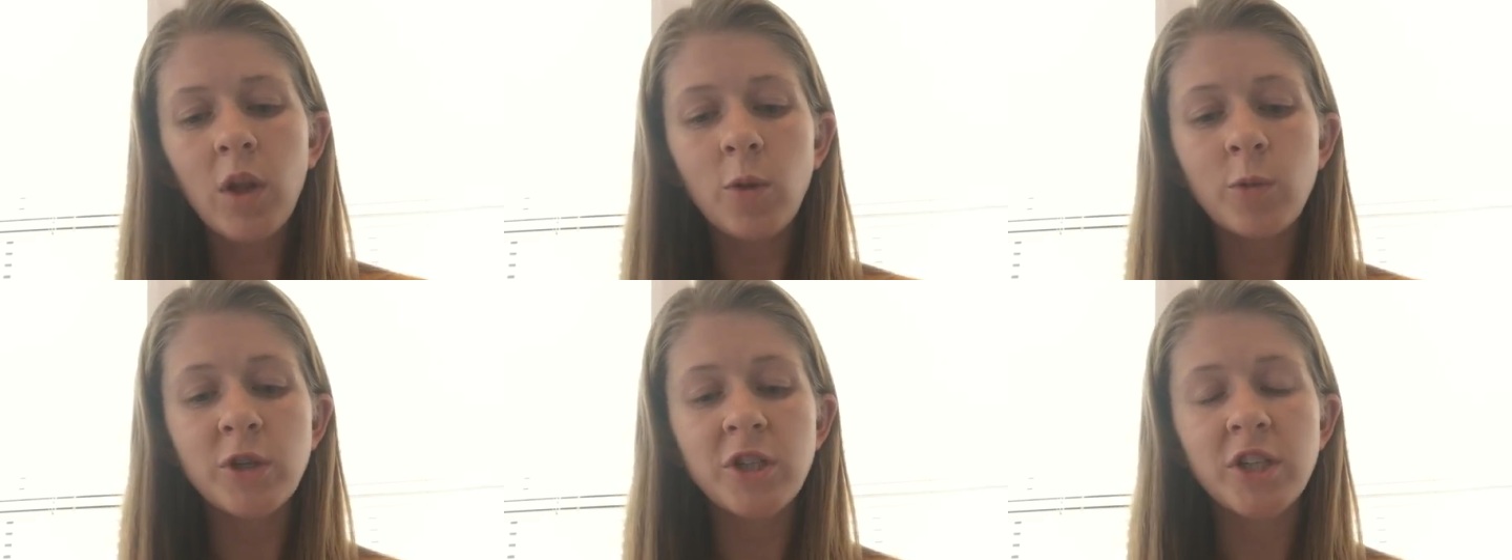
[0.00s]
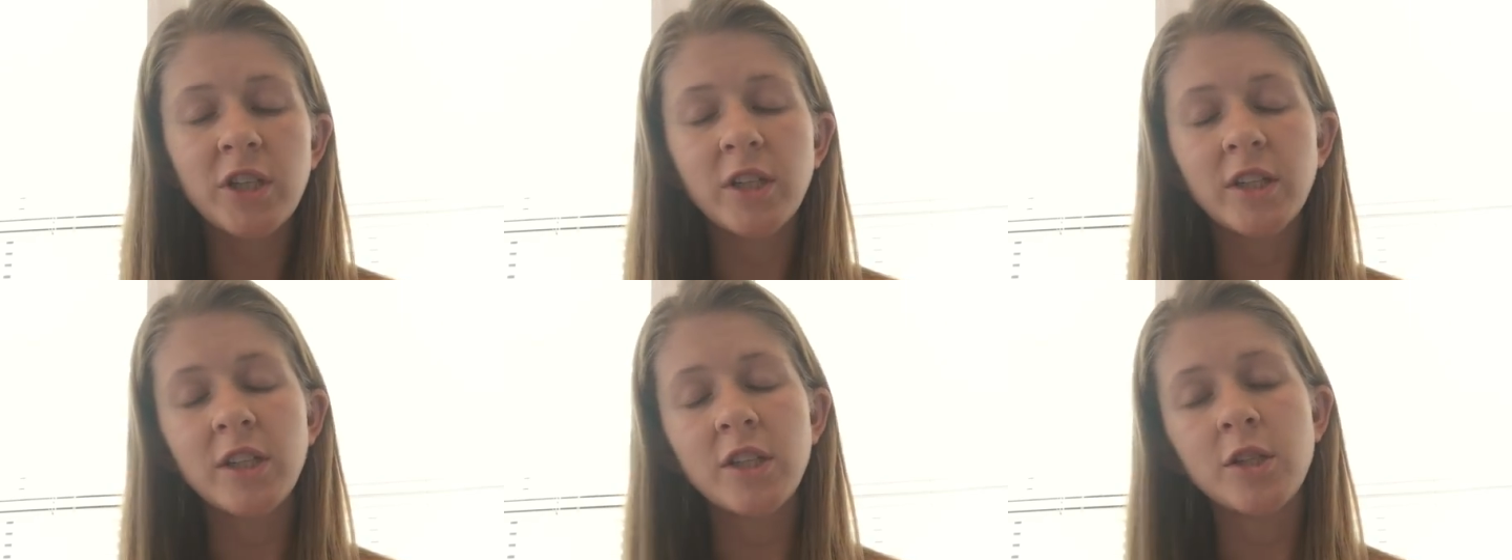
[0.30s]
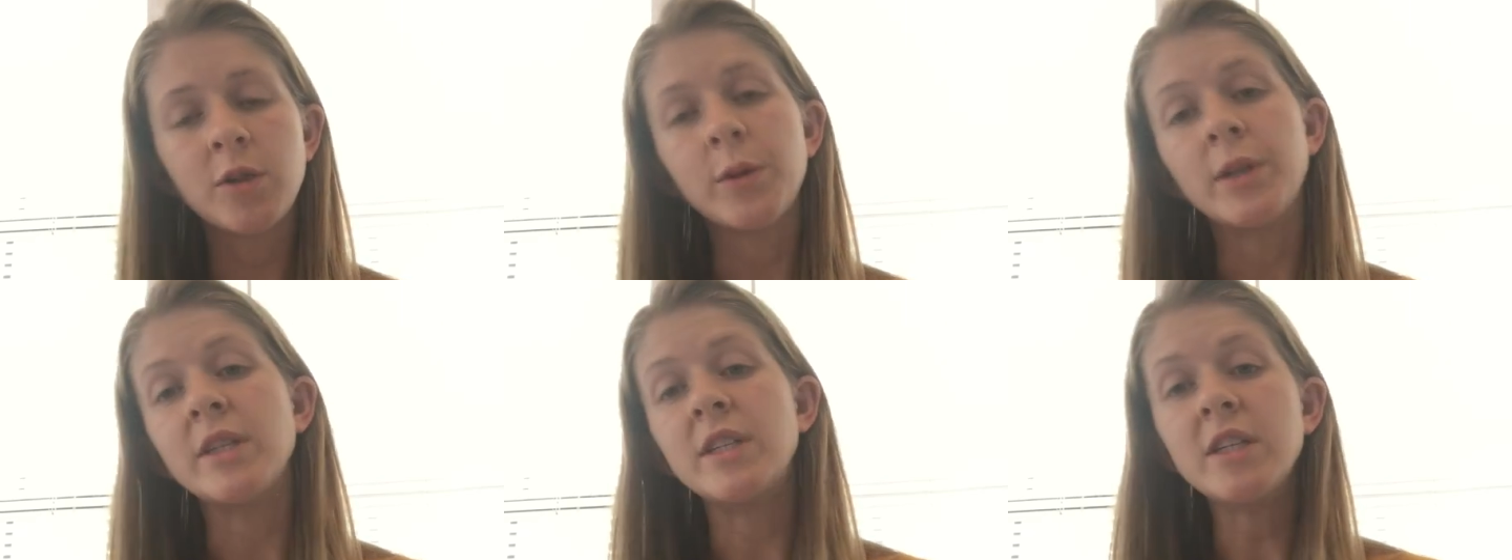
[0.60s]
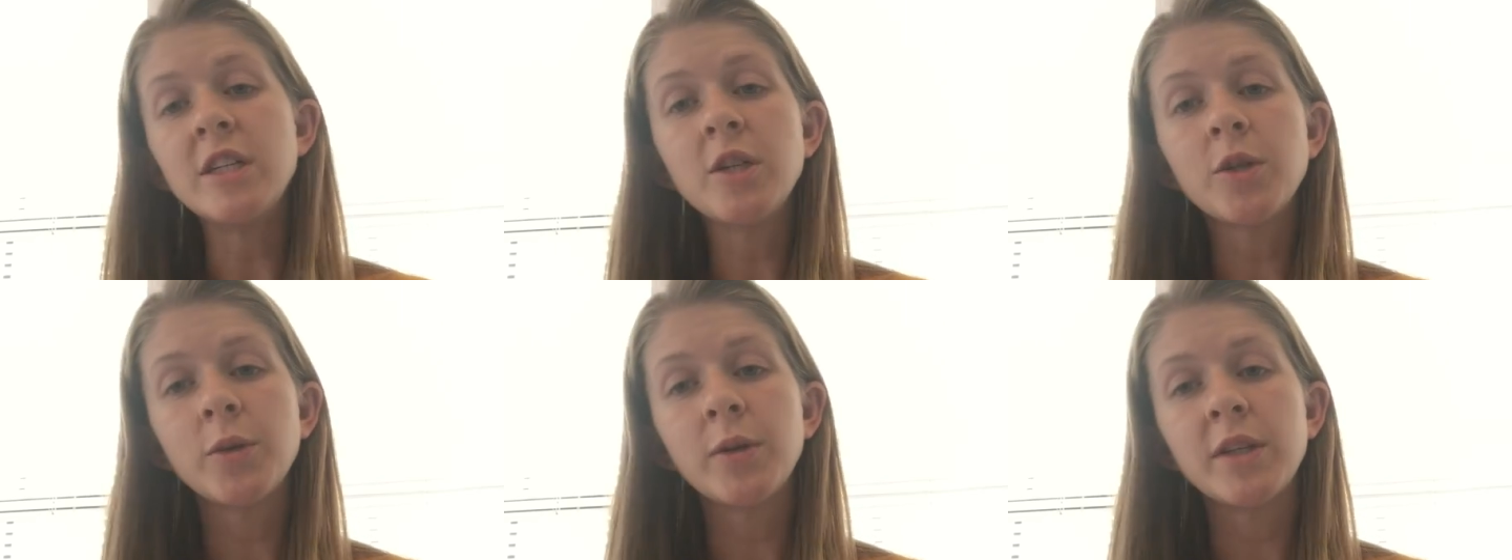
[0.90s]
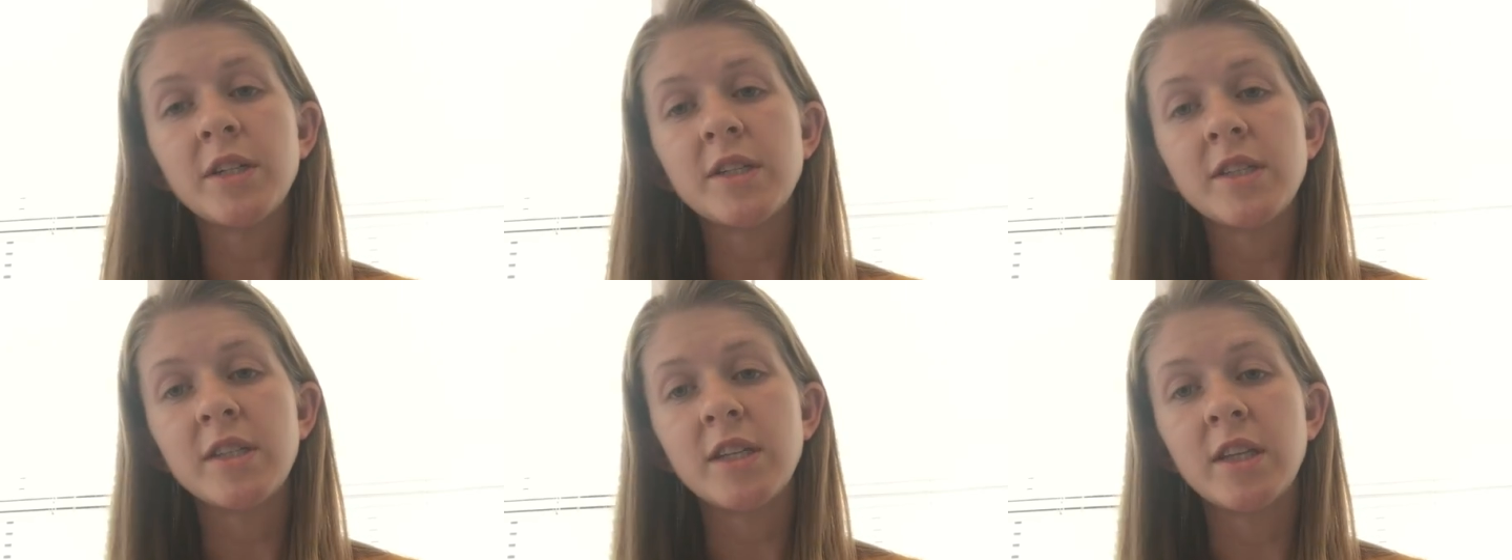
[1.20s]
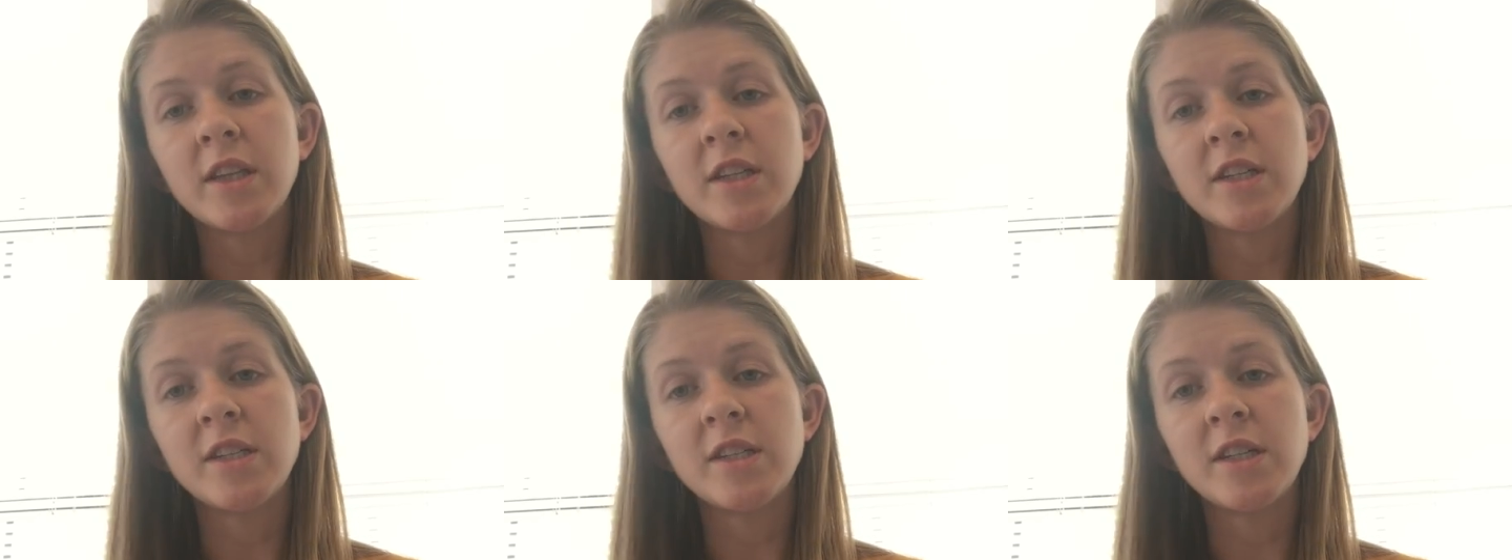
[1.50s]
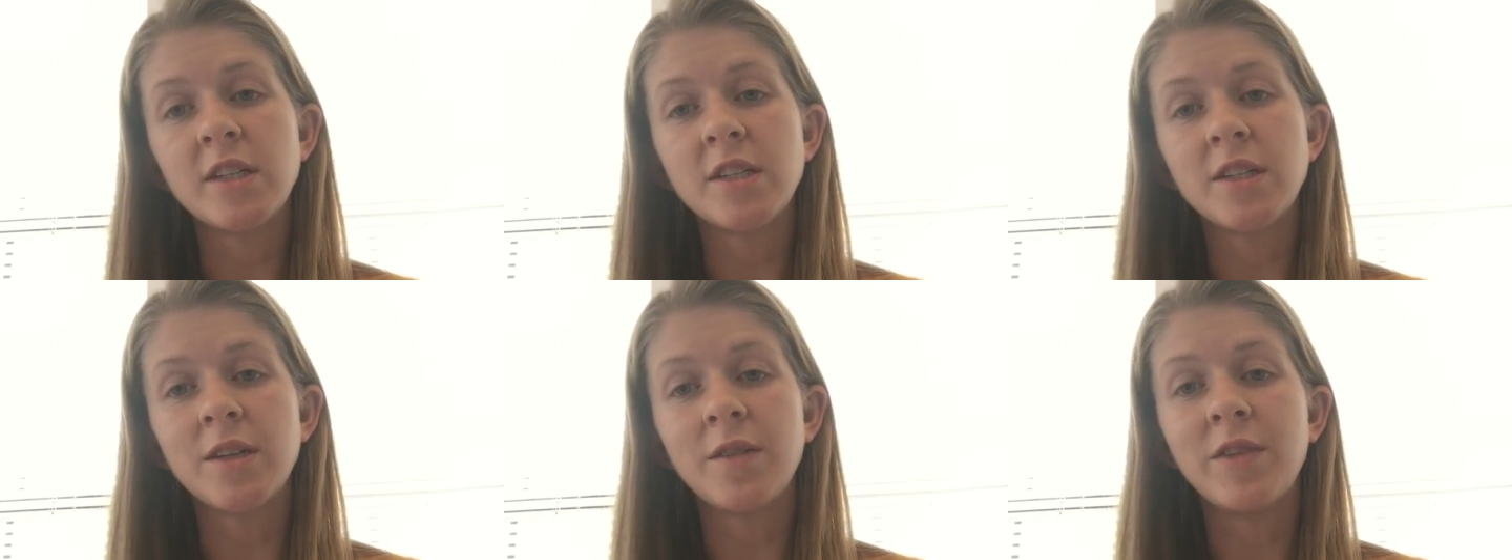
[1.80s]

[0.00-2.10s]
which can lead to a decreased synthesis